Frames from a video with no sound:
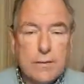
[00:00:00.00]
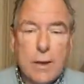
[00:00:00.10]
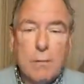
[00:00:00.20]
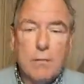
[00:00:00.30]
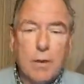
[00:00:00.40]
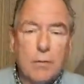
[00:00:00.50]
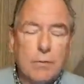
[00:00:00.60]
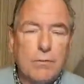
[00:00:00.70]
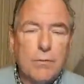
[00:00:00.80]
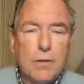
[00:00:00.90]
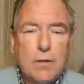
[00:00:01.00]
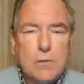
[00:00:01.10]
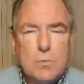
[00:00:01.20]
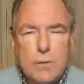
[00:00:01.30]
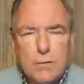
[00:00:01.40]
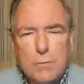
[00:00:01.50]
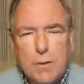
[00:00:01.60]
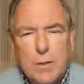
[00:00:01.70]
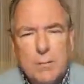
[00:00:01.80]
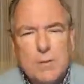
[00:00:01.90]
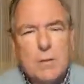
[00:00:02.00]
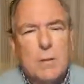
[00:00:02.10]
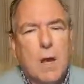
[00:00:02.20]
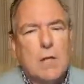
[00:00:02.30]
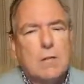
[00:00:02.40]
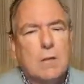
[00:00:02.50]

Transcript: that with other feelings where there have been limits and loss,